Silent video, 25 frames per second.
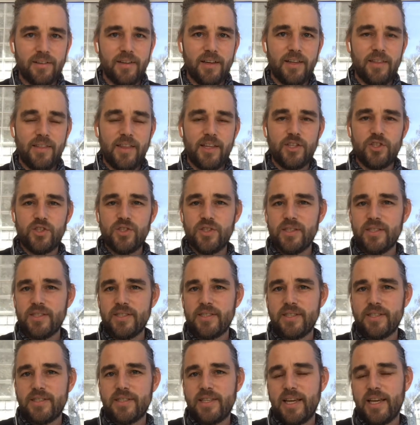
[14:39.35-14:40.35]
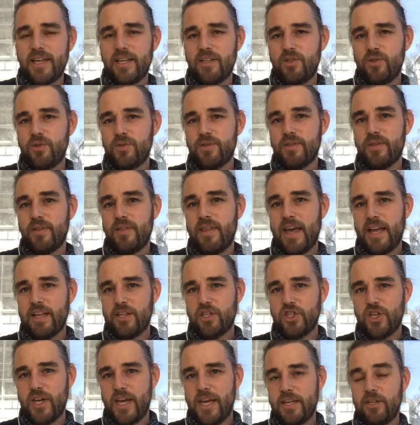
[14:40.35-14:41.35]
And then just as they get used to
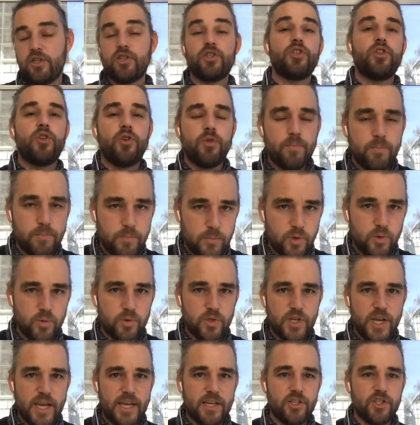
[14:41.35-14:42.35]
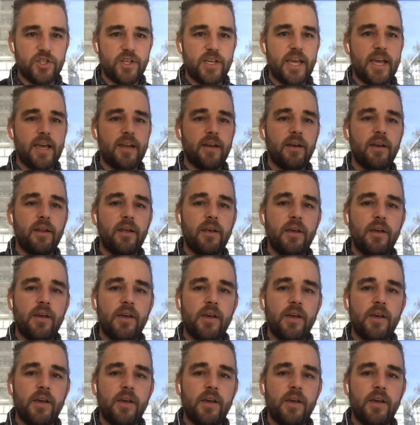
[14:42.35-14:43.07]
that change, you change again.